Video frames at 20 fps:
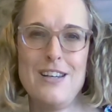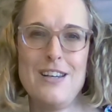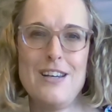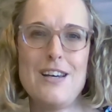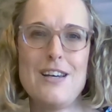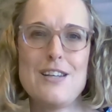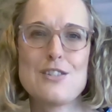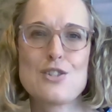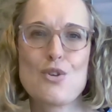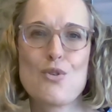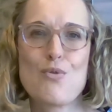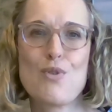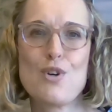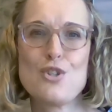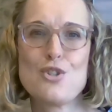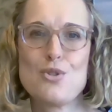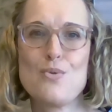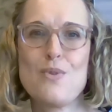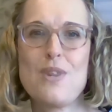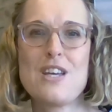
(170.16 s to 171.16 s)
It's
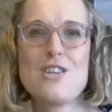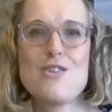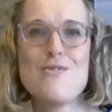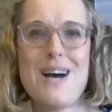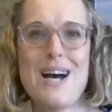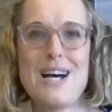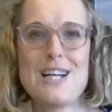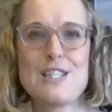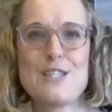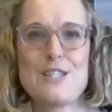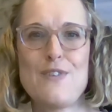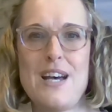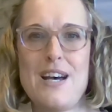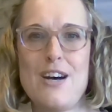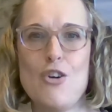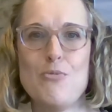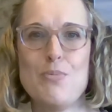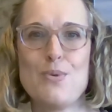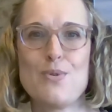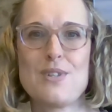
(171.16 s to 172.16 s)
crucial that you ask for
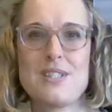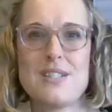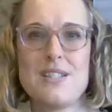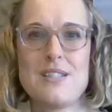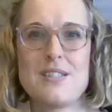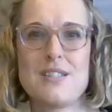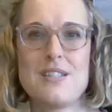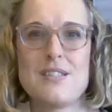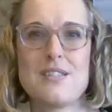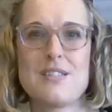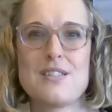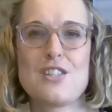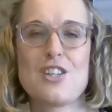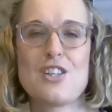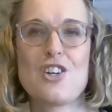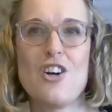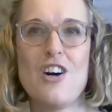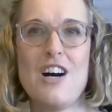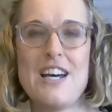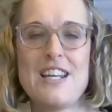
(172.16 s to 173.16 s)
help or assistance to
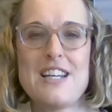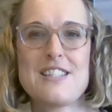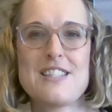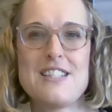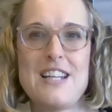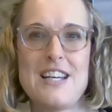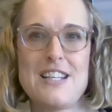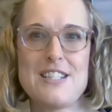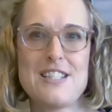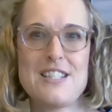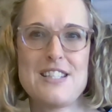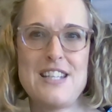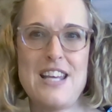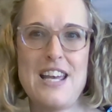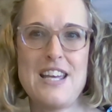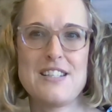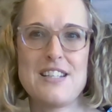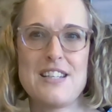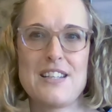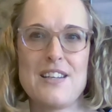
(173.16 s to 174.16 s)
guide us in
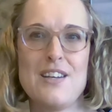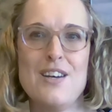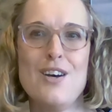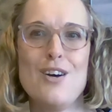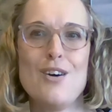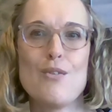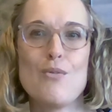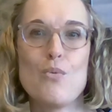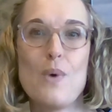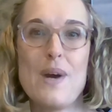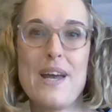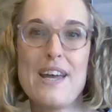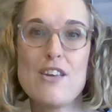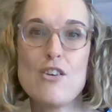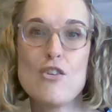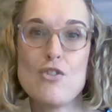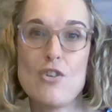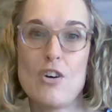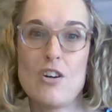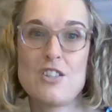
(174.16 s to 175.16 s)
understanding where
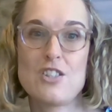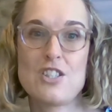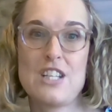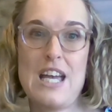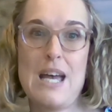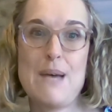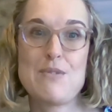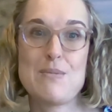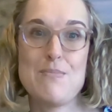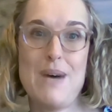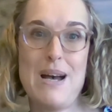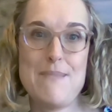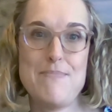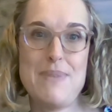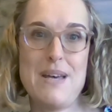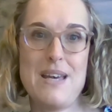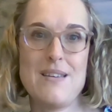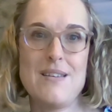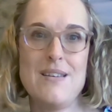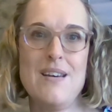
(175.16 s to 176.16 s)
your knowledge gaps might
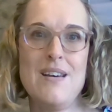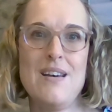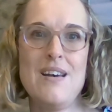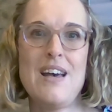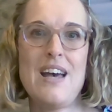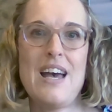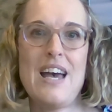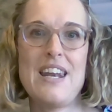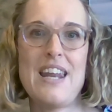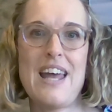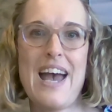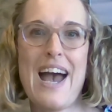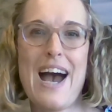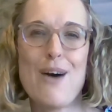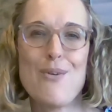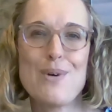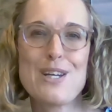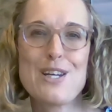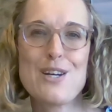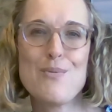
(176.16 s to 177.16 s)
be and
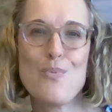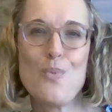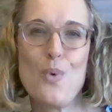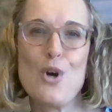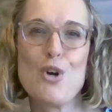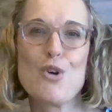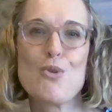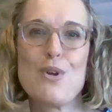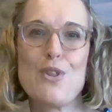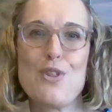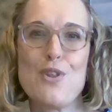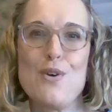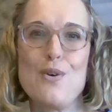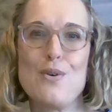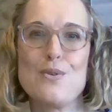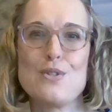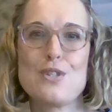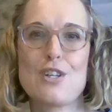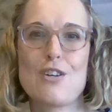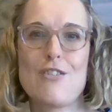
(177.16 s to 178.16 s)
how we can work with
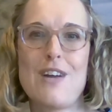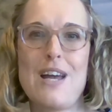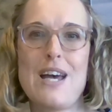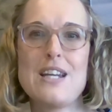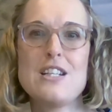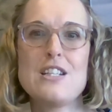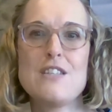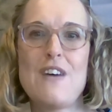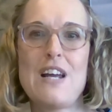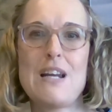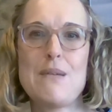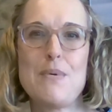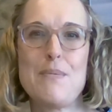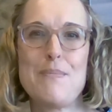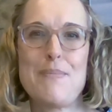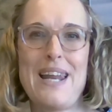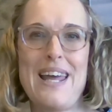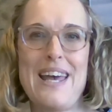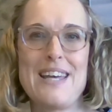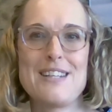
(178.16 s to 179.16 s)
you to create a development
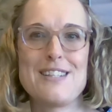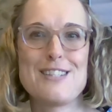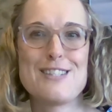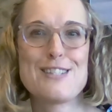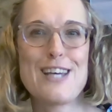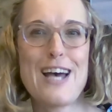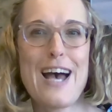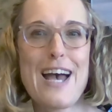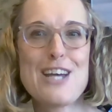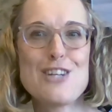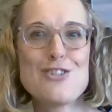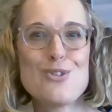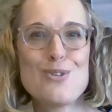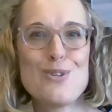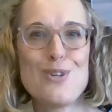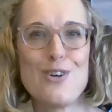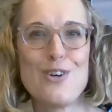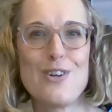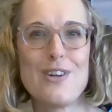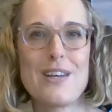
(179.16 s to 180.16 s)
plan to aid your
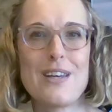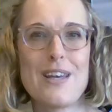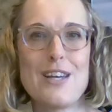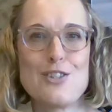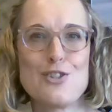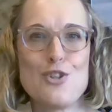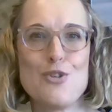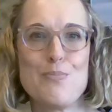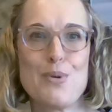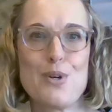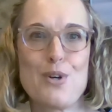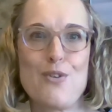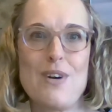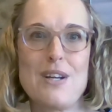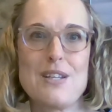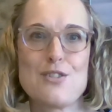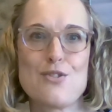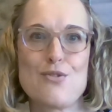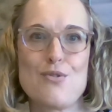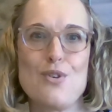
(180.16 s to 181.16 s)
learning as you
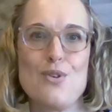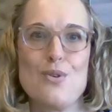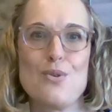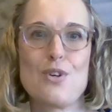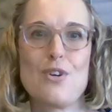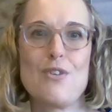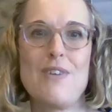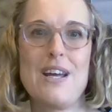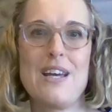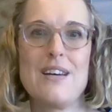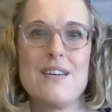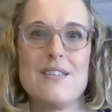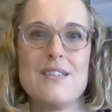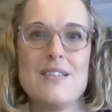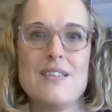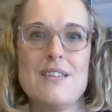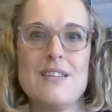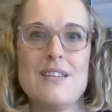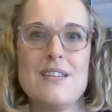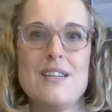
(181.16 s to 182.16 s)
progress through your career.
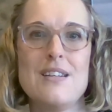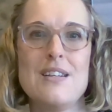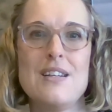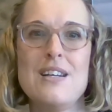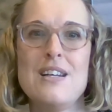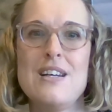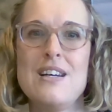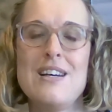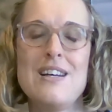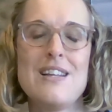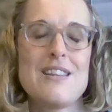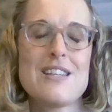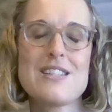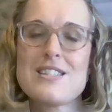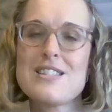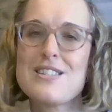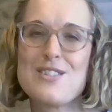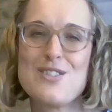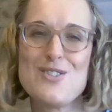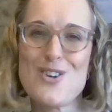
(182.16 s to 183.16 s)
This
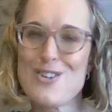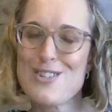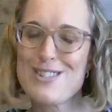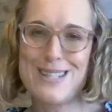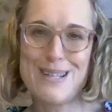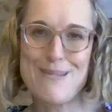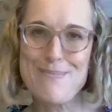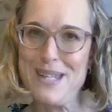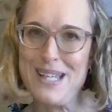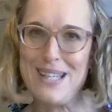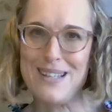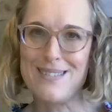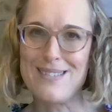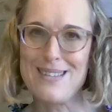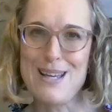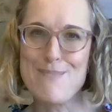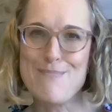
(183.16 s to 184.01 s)
is not something that